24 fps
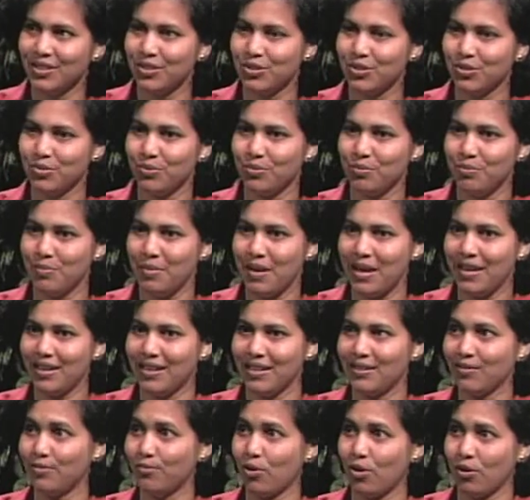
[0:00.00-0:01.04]
to make
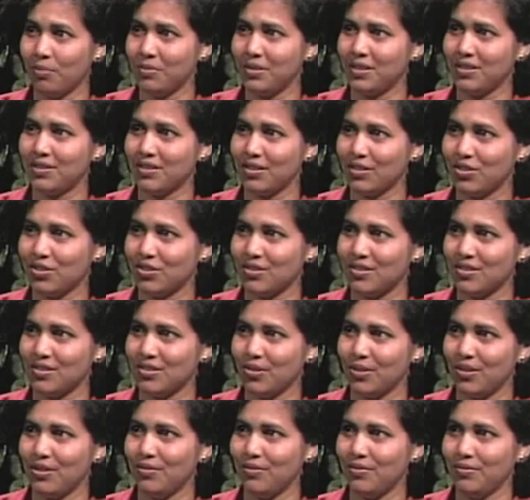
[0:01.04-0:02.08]
informed decisions,
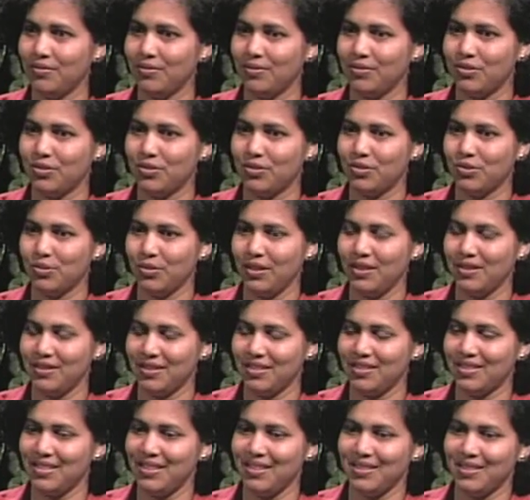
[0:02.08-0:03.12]
or in, to,
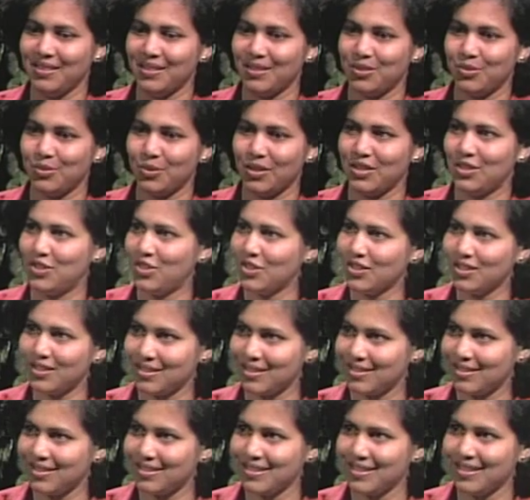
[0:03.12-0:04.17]
it's easier to
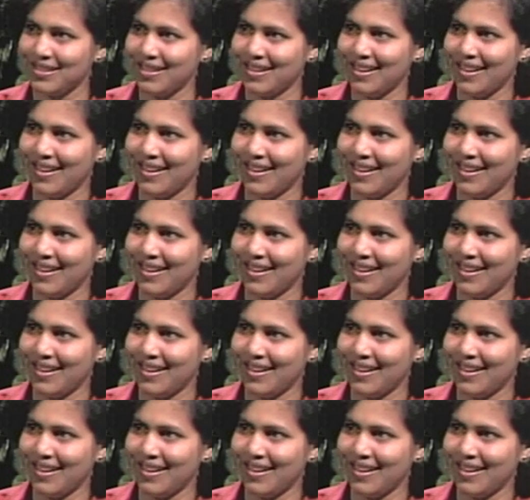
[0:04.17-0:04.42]
adjust.